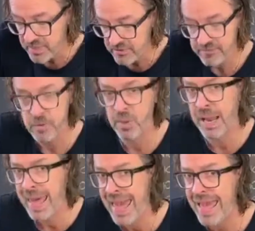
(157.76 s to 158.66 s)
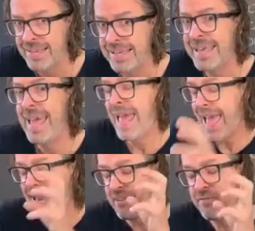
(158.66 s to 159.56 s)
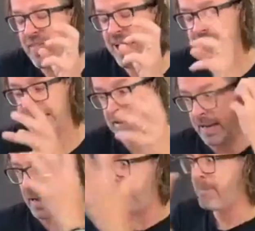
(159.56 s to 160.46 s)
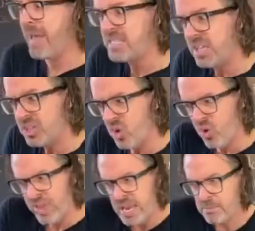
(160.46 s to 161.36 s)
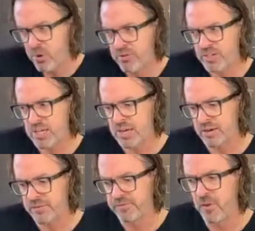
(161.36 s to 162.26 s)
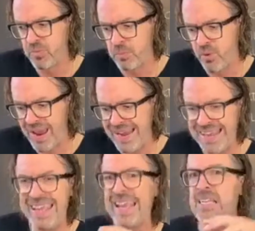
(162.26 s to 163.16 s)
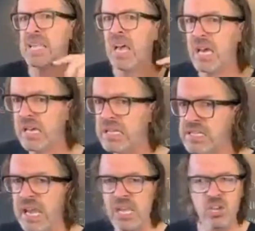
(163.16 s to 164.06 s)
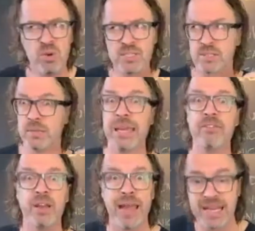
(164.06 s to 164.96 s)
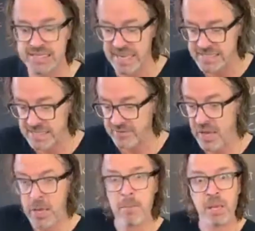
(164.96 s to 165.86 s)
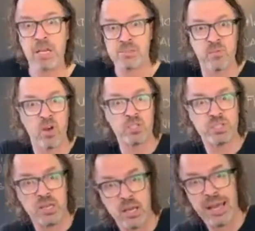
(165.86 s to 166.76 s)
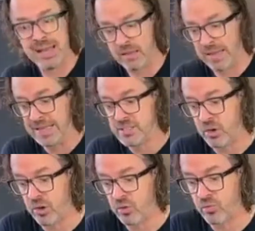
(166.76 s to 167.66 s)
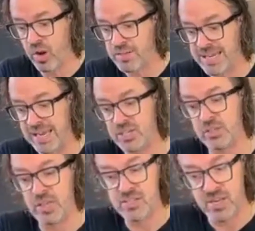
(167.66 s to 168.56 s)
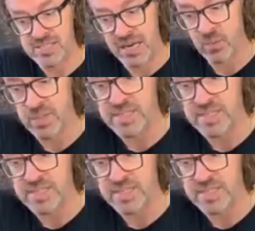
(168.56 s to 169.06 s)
the fibula head. And if that message or input from the brain is continuous or even excessive, because we've got internal rotation associated with